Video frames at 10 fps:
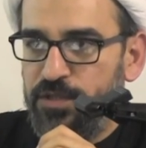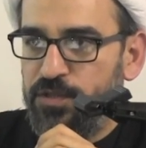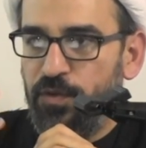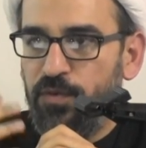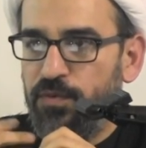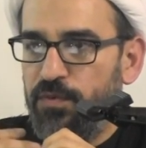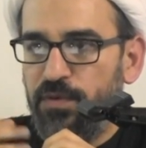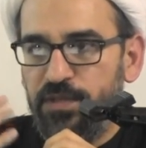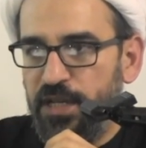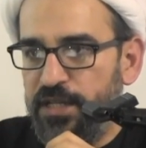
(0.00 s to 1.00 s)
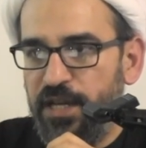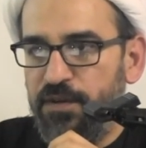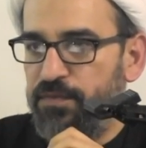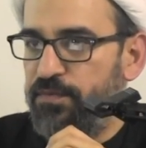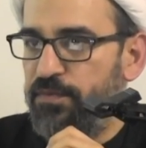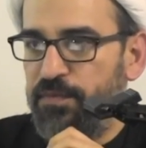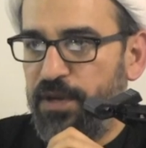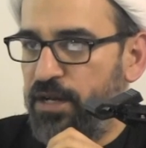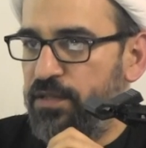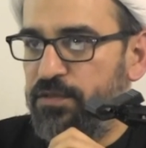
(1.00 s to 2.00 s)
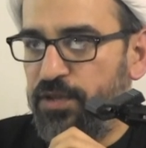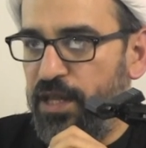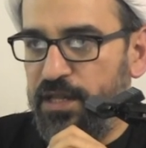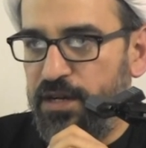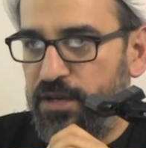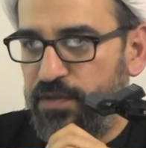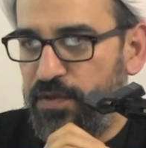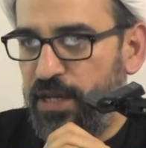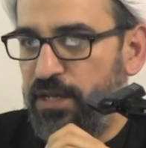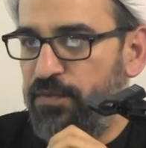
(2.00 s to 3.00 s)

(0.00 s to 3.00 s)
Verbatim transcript: So, till there we are together, right?